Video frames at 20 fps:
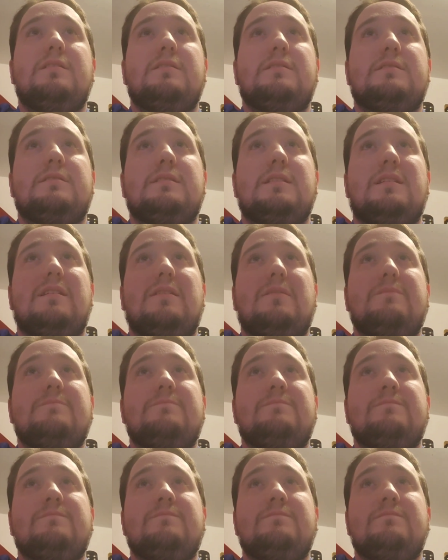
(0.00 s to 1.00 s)

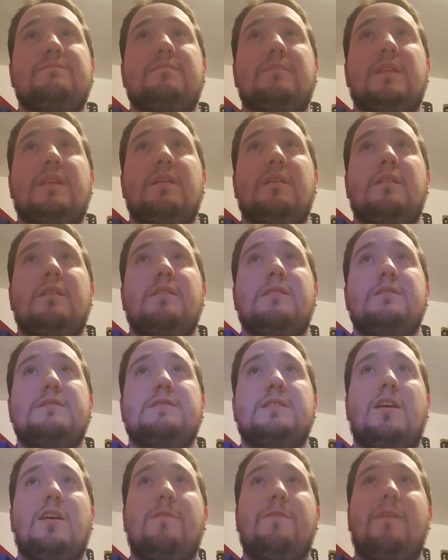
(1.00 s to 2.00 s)

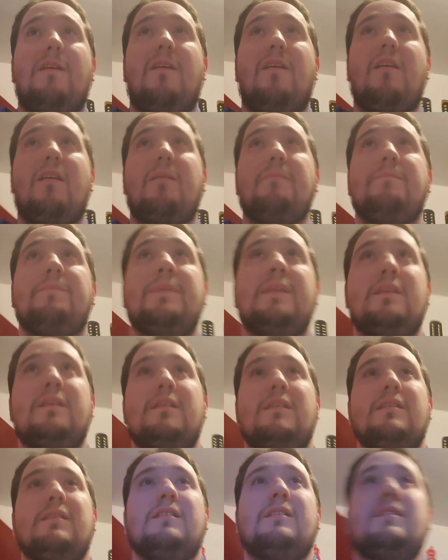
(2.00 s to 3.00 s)
So far,
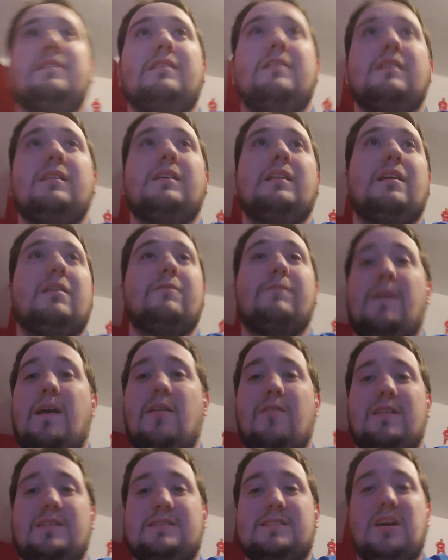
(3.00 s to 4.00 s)
you know,
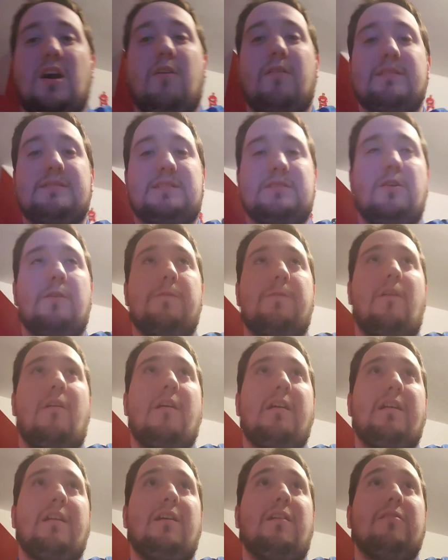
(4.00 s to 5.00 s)
very solid so
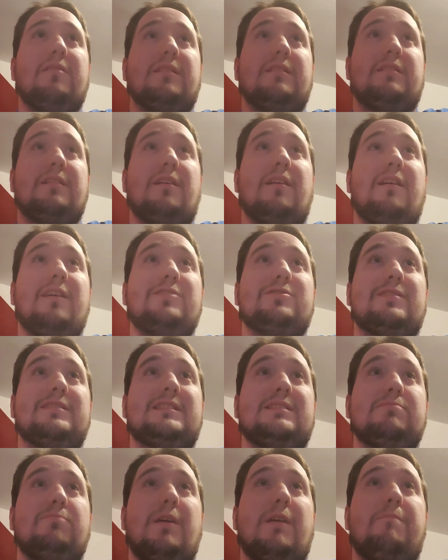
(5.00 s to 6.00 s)
far. You know, the
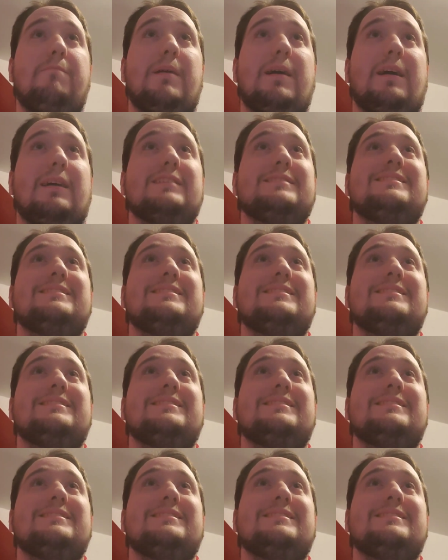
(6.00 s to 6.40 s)
DeAndre Swift pick